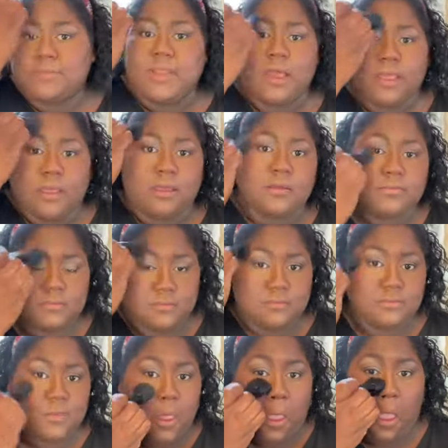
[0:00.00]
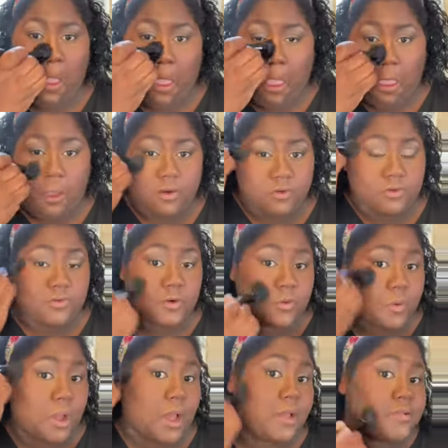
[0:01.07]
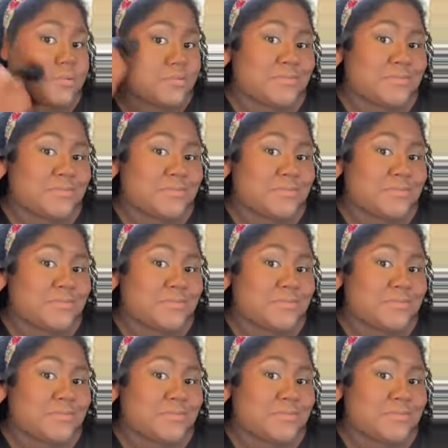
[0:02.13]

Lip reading: I'm like, for what?